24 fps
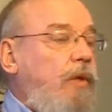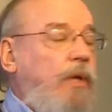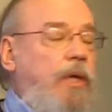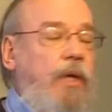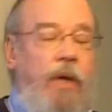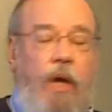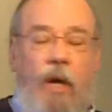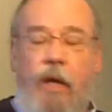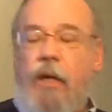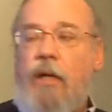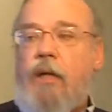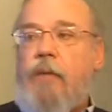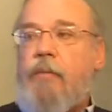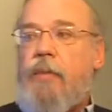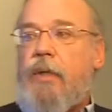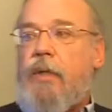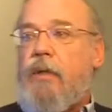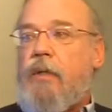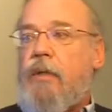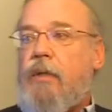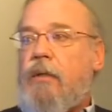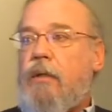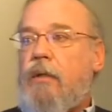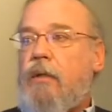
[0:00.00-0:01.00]
We're caught up
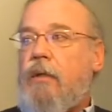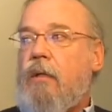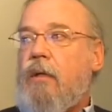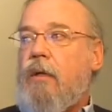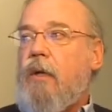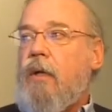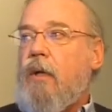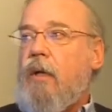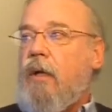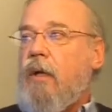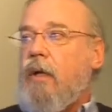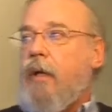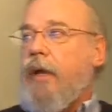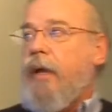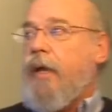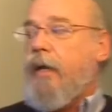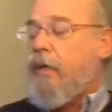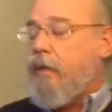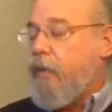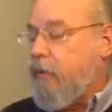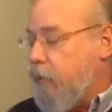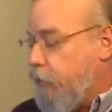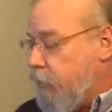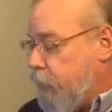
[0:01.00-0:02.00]
in
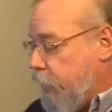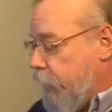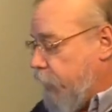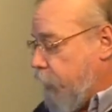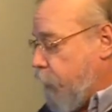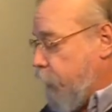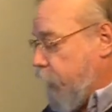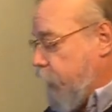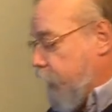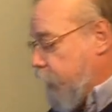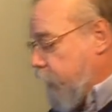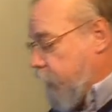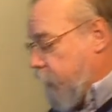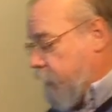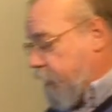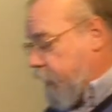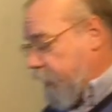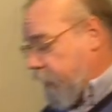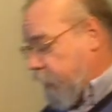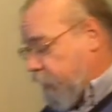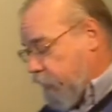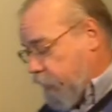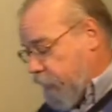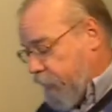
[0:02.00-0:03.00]
it, and we need to
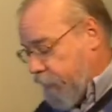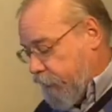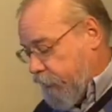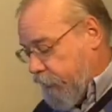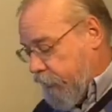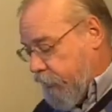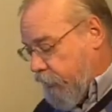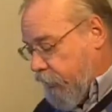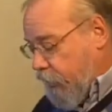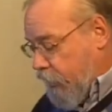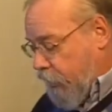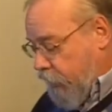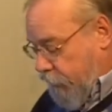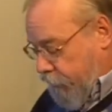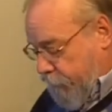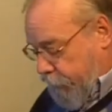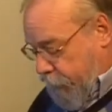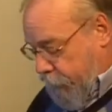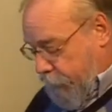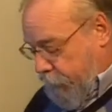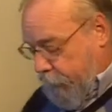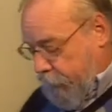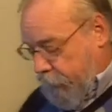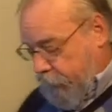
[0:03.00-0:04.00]
be delivered
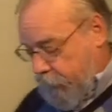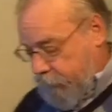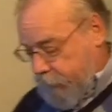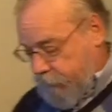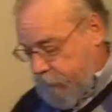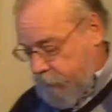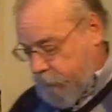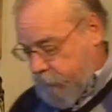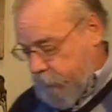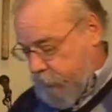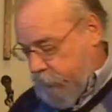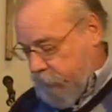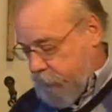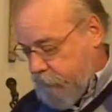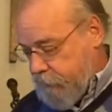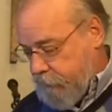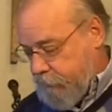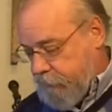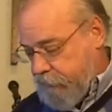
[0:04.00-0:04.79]
from the evil one.